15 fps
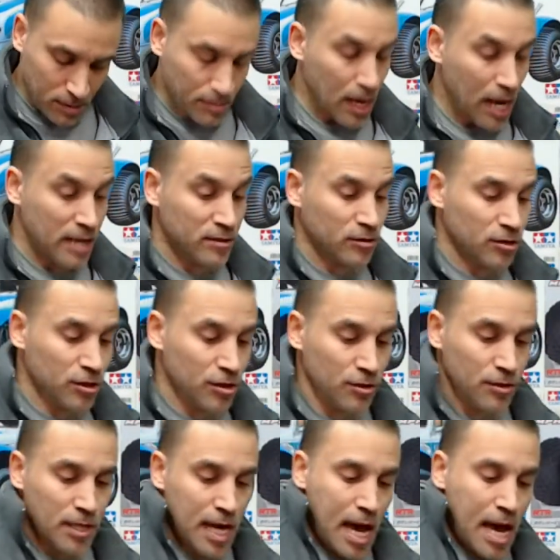Might as well show
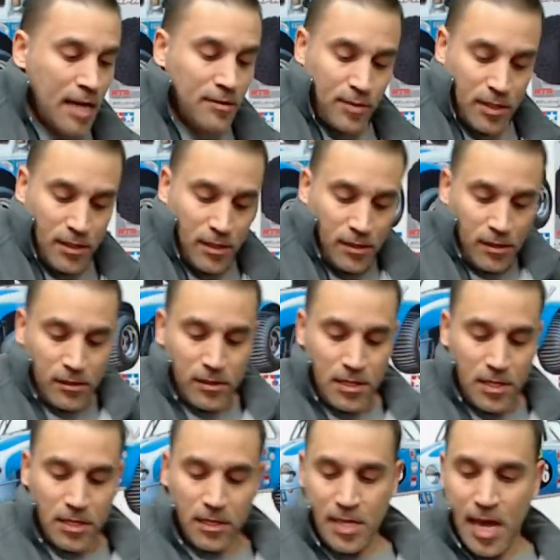you guys what it looks
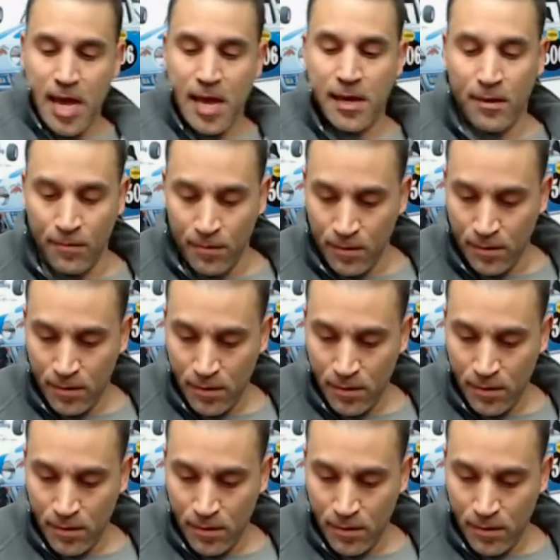like now